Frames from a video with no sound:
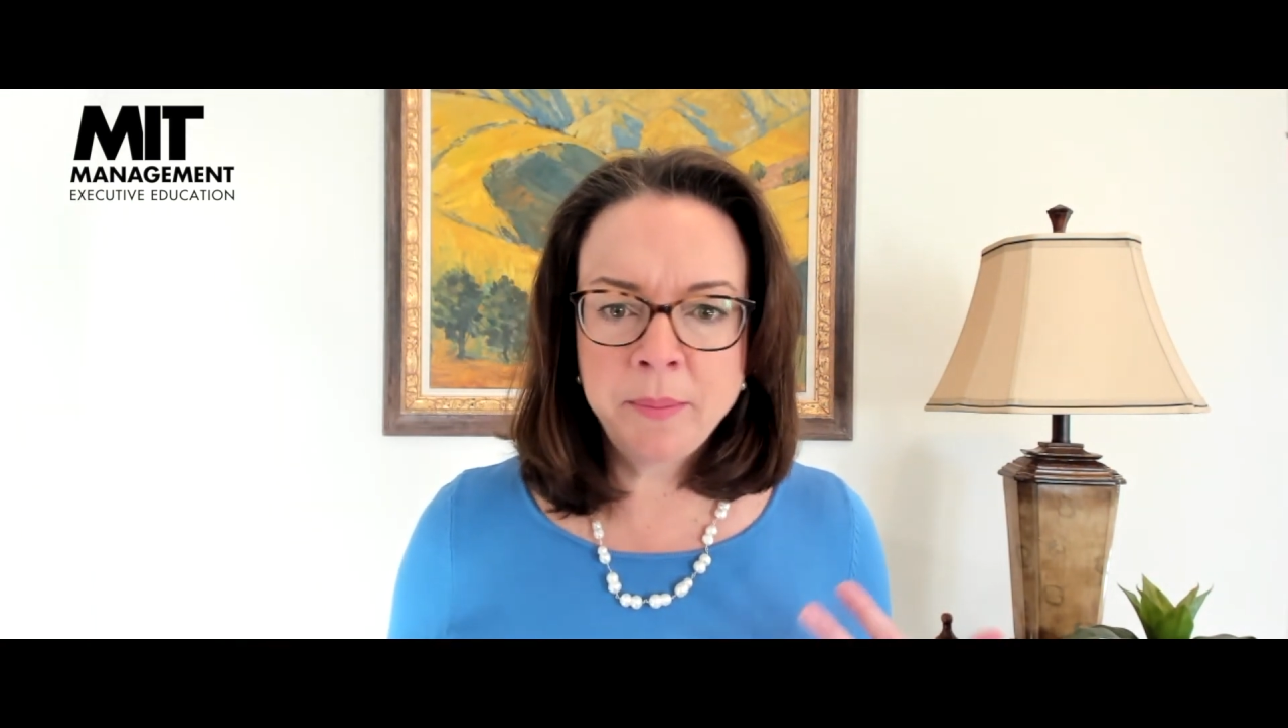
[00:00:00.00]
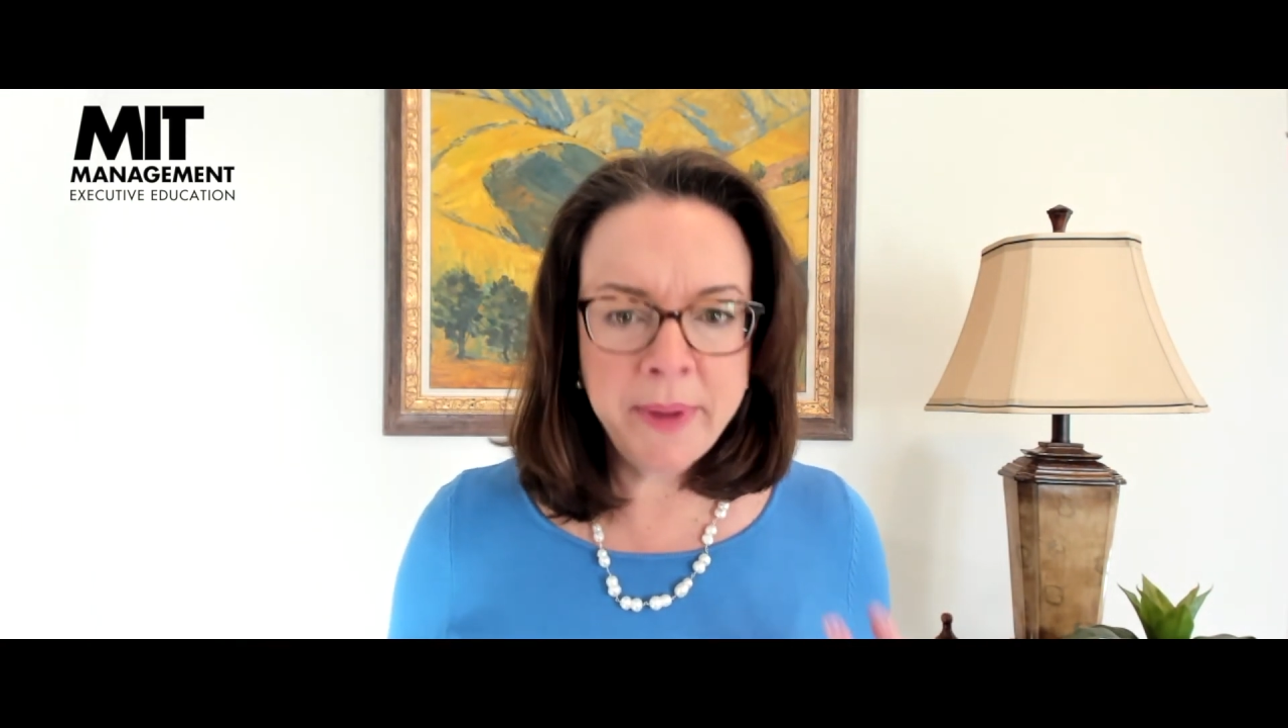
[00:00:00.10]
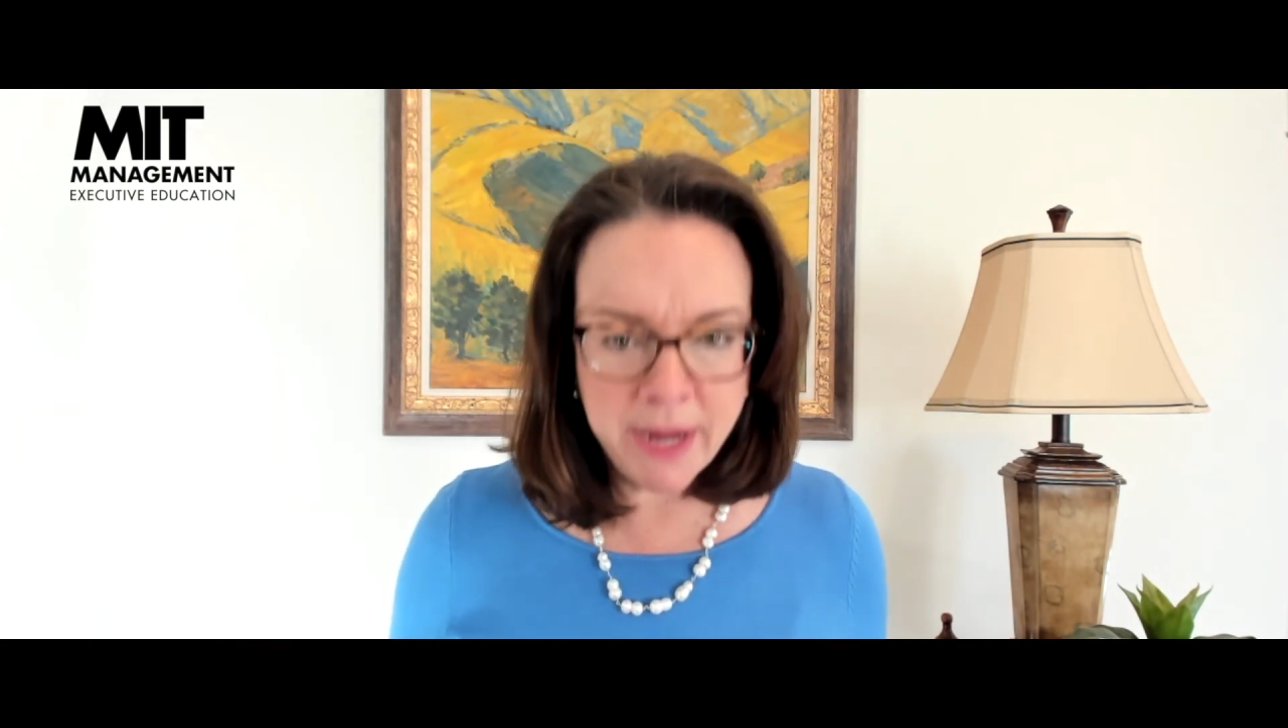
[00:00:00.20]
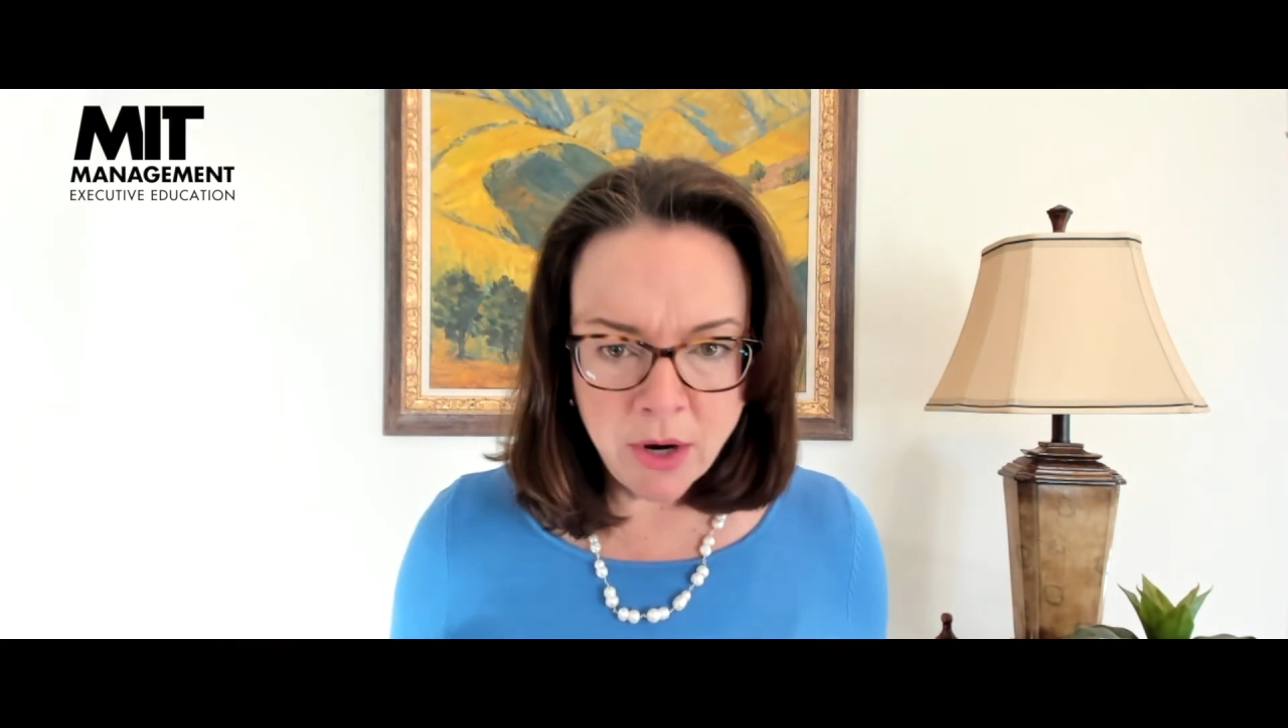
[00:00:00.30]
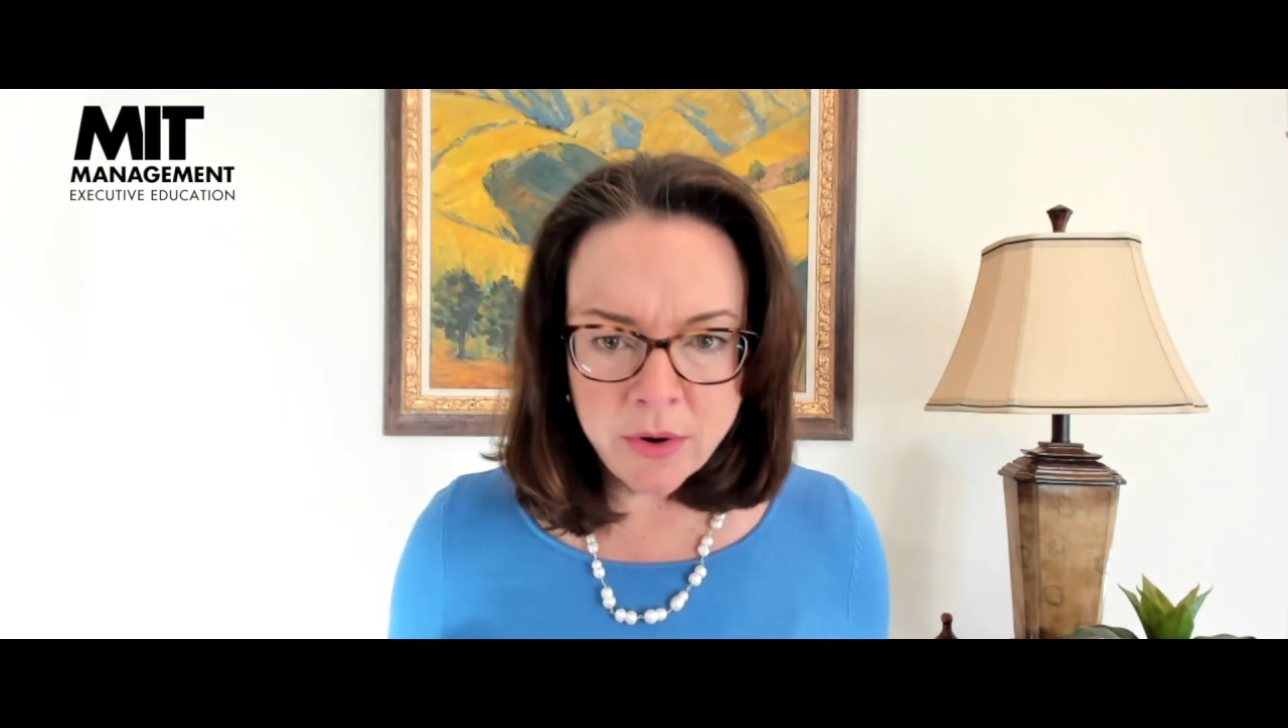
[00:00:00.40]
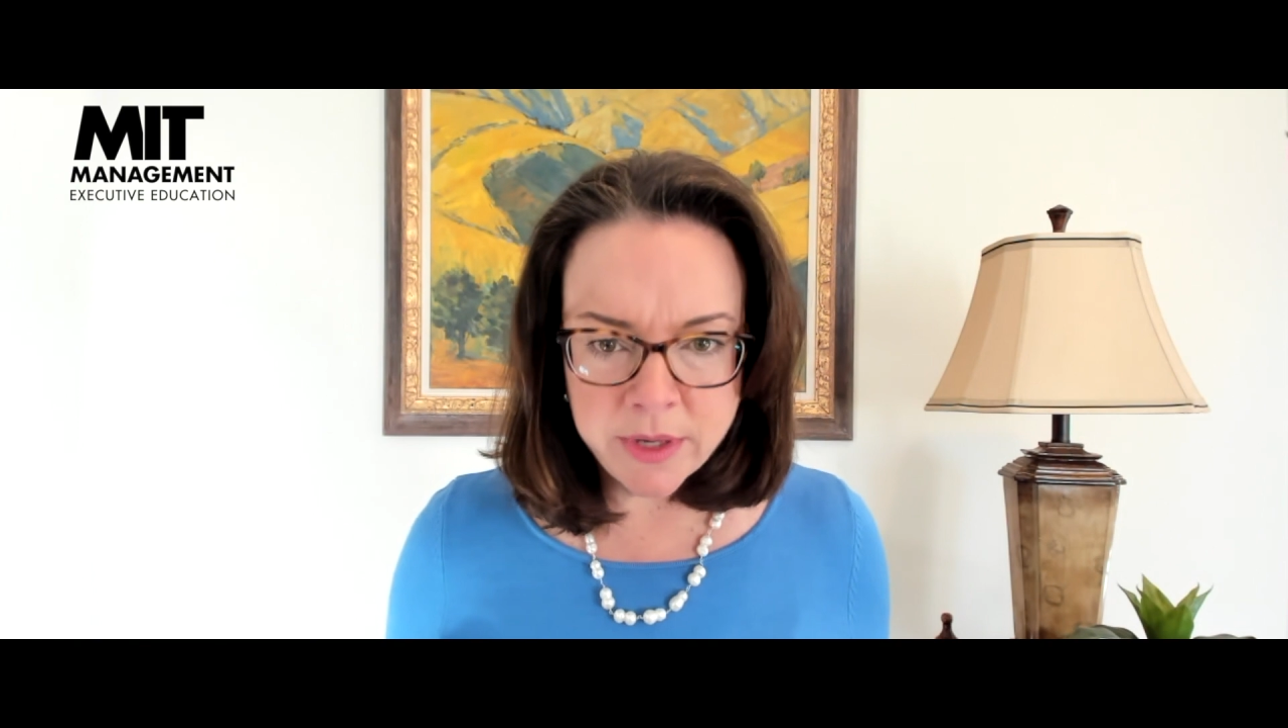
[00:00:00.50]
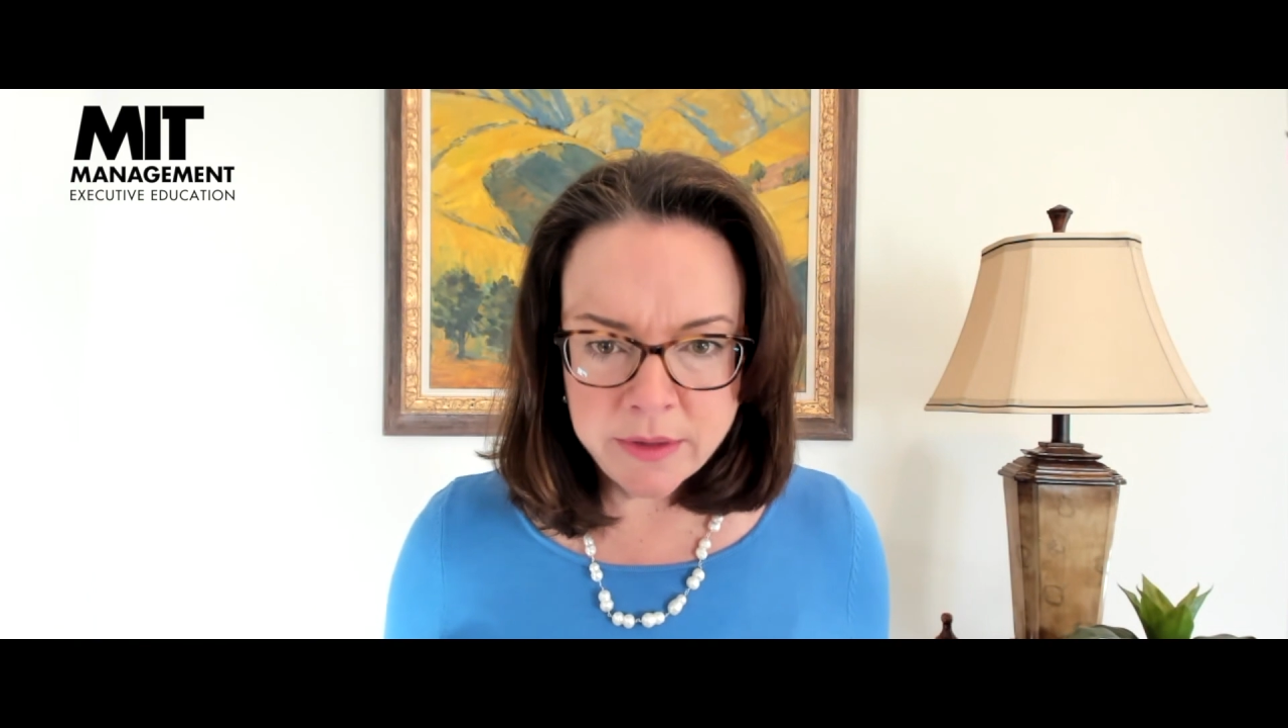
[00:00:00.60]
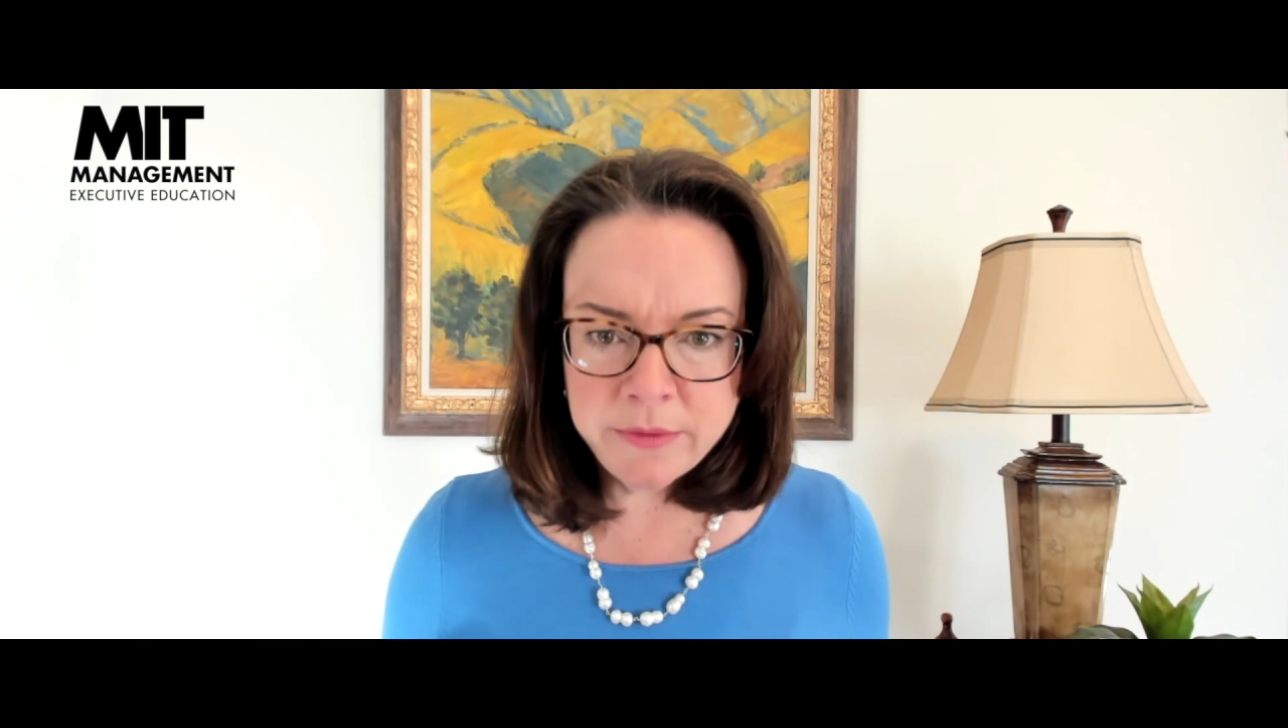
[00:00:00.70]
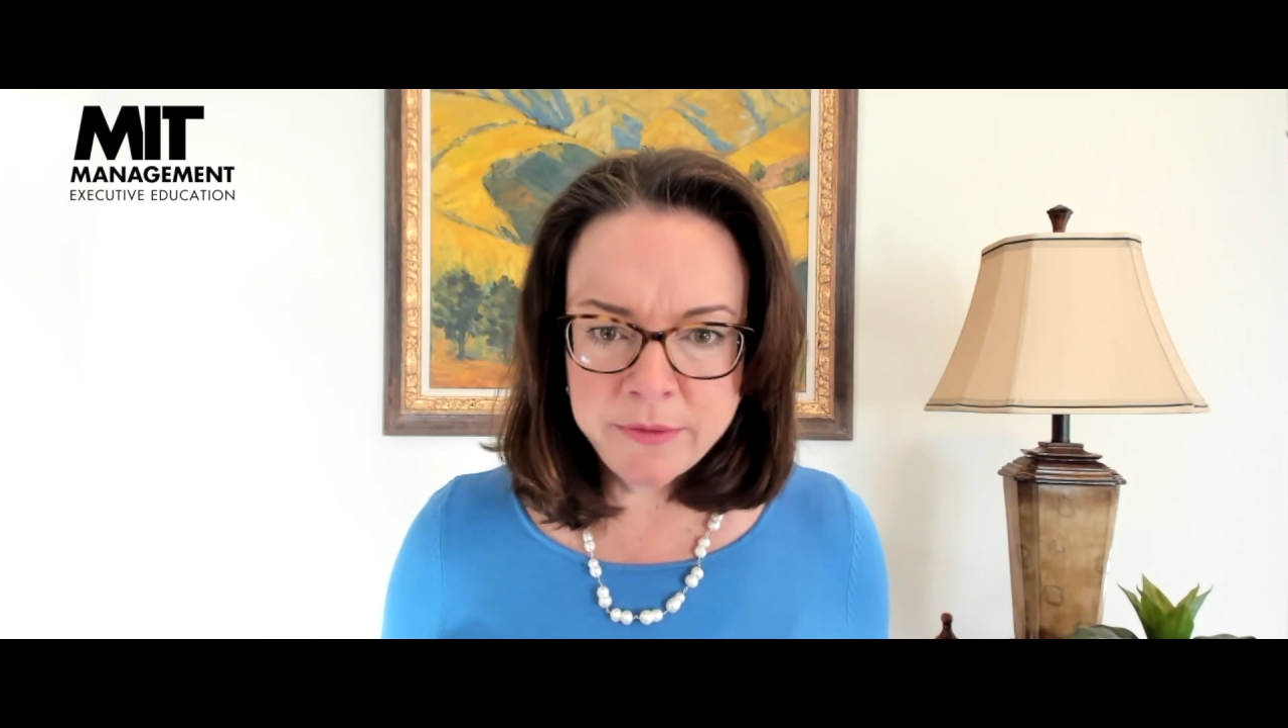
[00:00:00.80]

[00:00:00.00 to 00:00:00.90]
imperative.